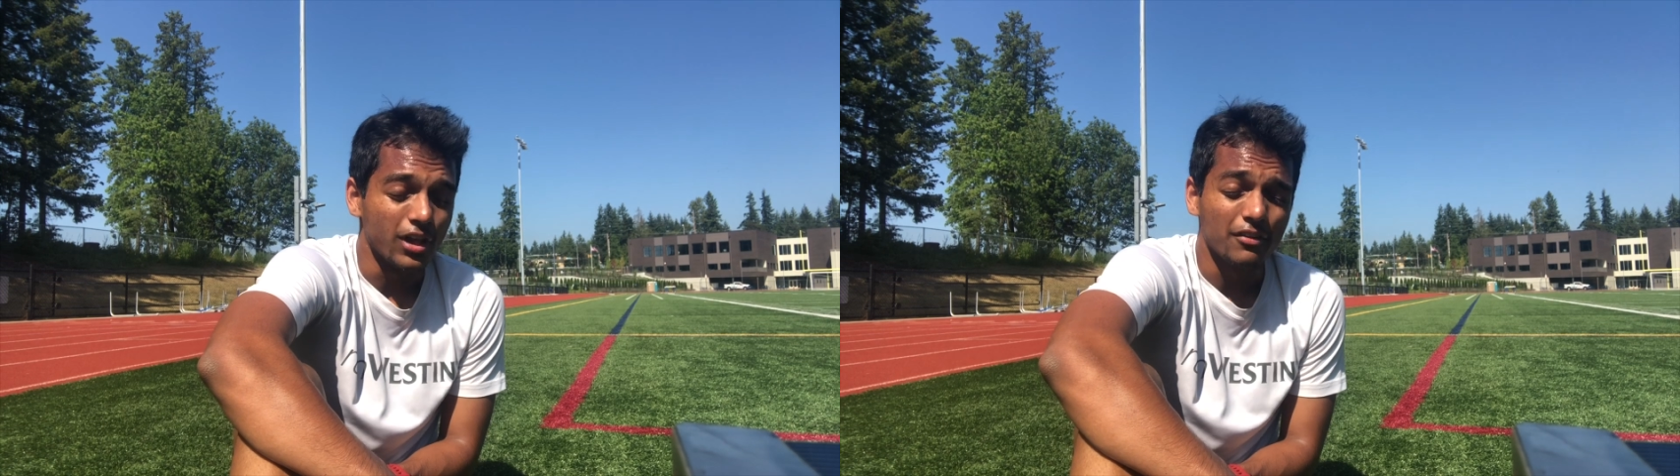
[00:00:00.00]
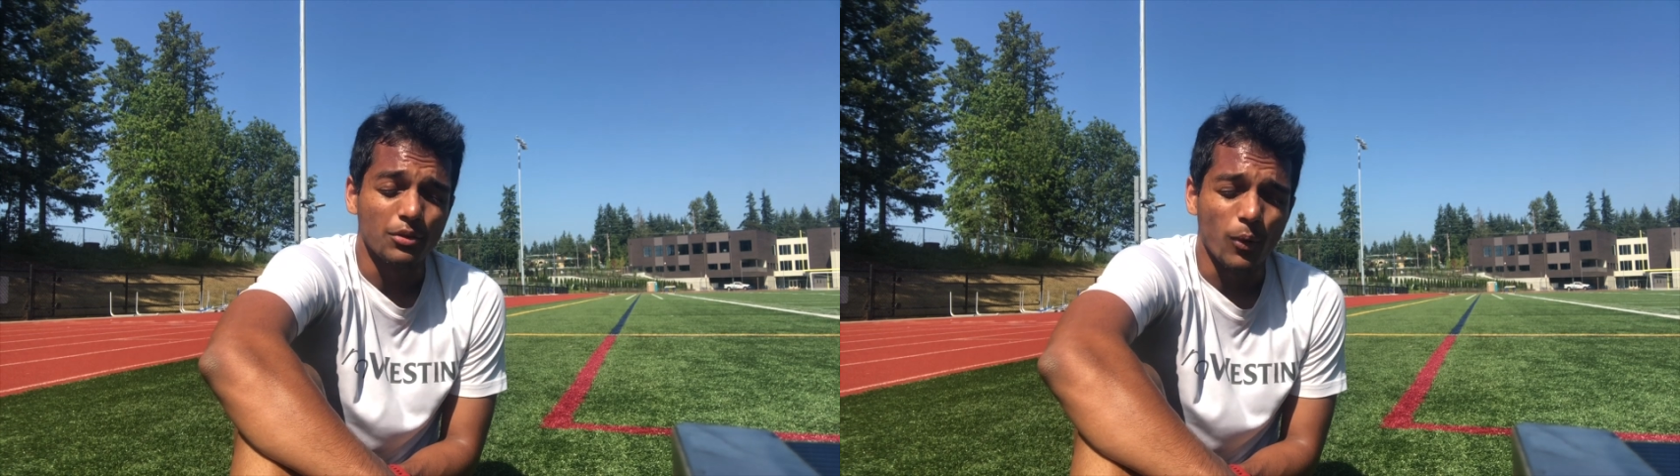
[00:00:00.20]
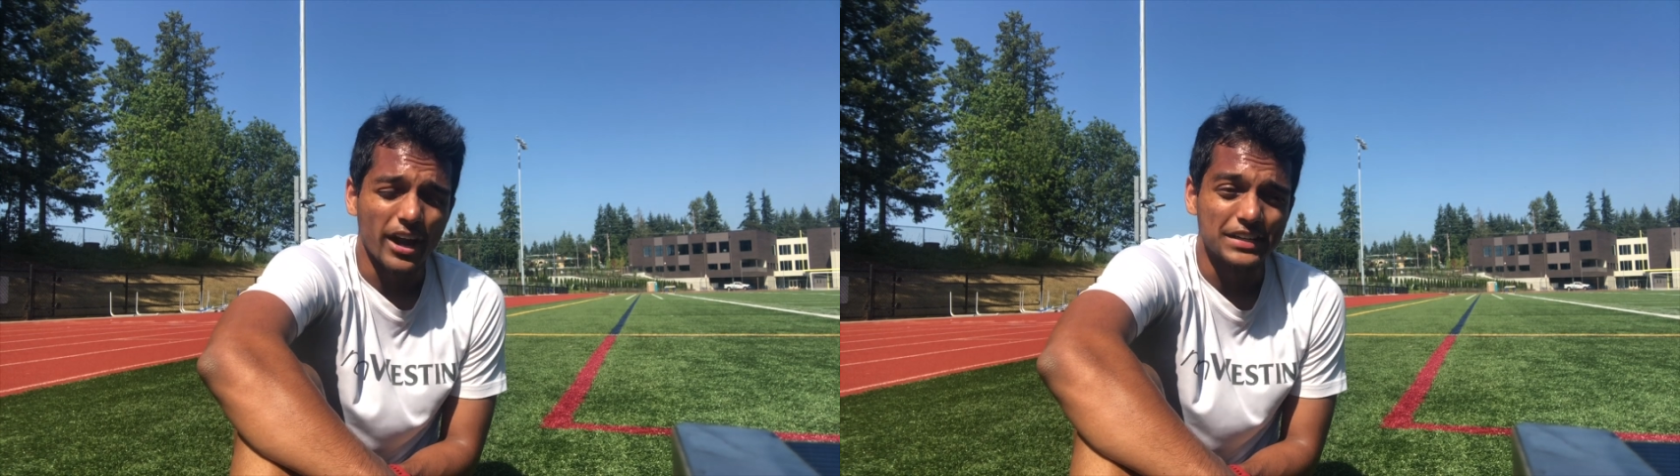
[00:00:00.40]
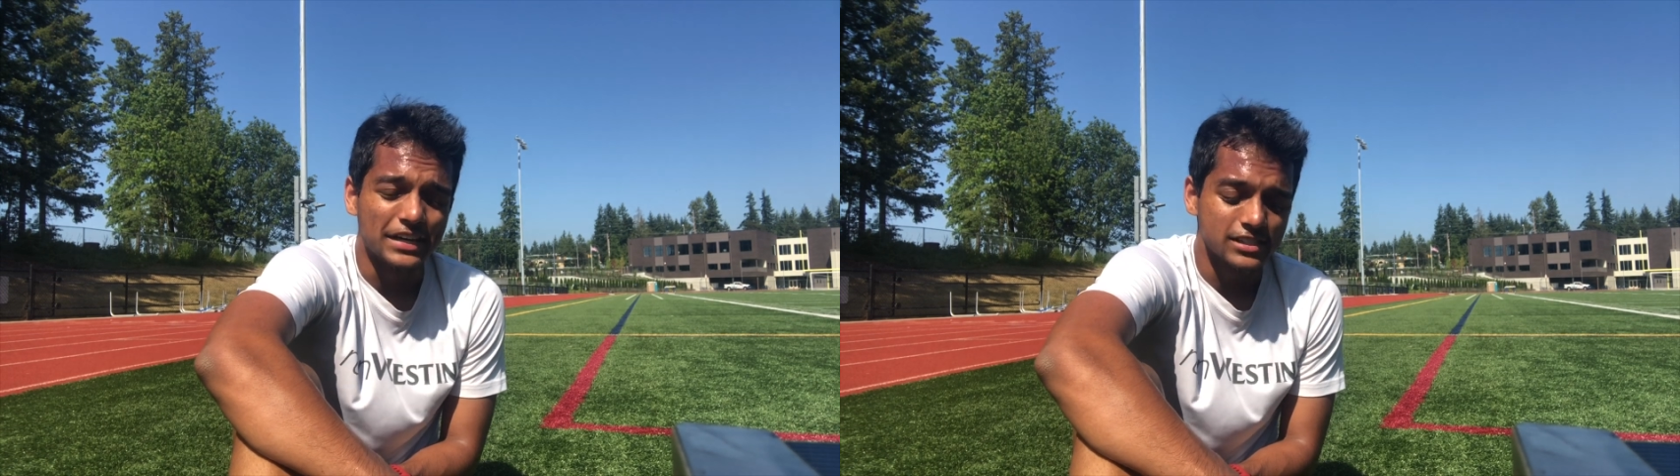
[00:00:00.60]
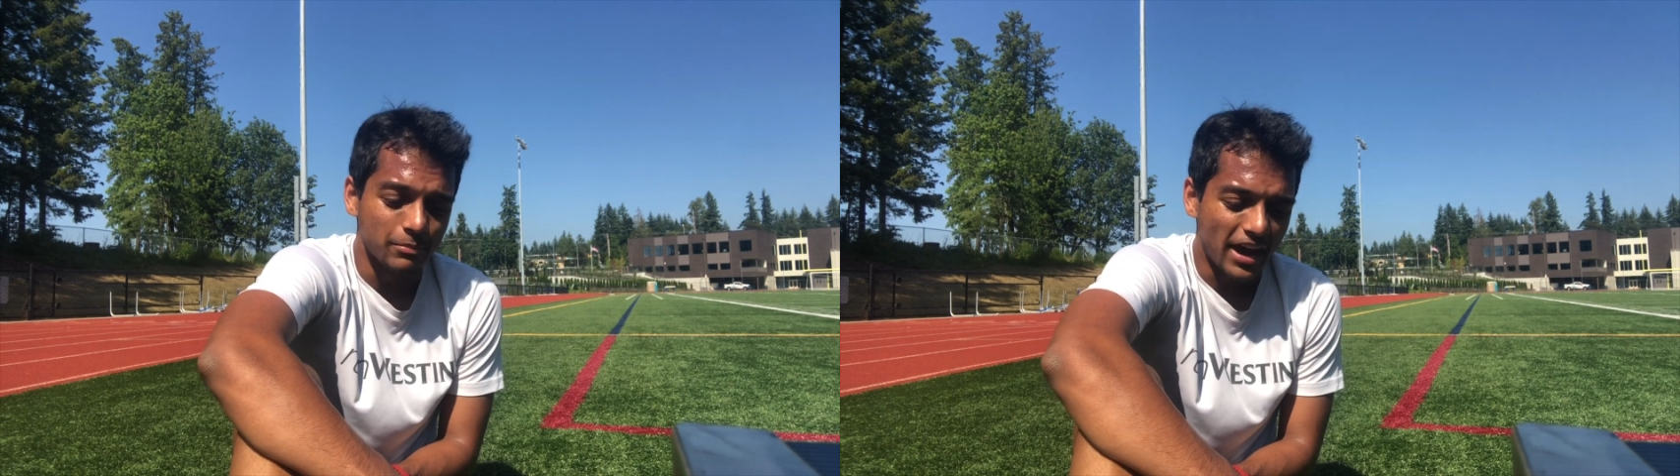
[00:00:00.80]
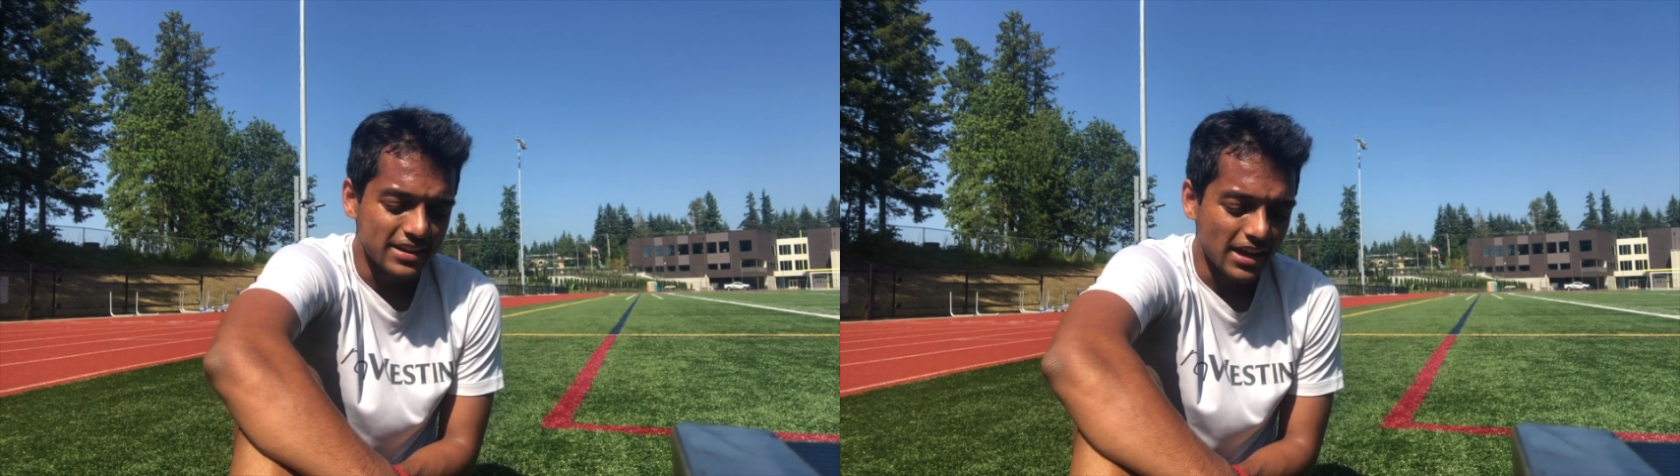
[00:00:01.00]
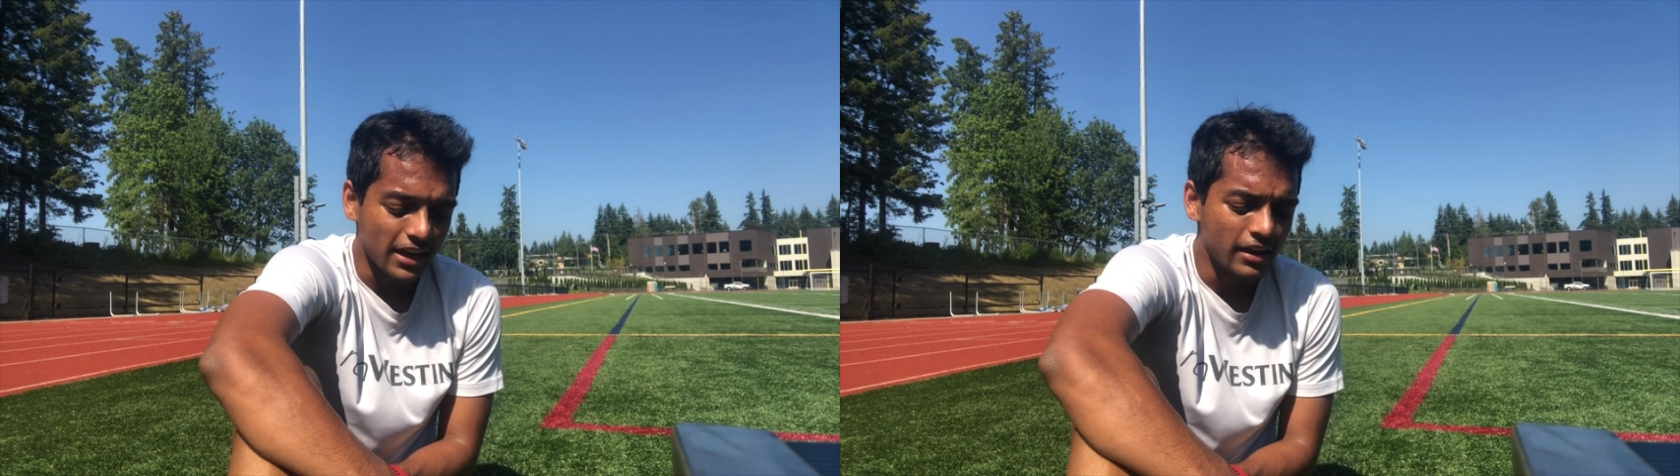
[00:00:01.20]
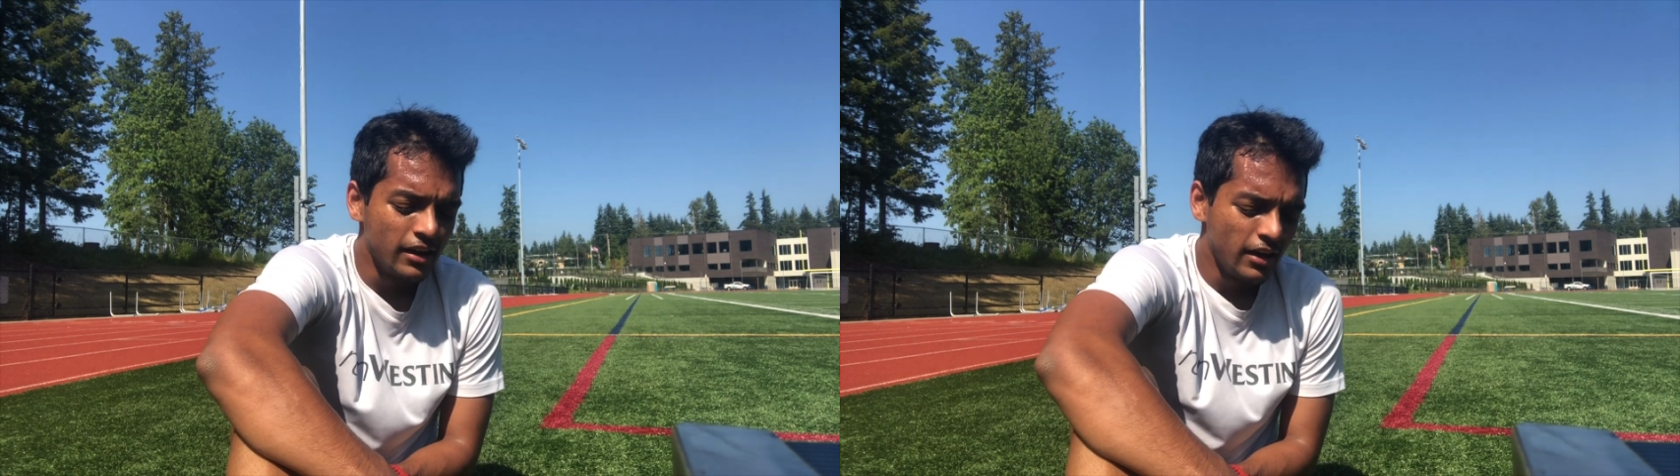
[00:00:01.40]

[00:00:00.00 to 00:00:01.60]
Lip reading: off the wagon and it's a bad day.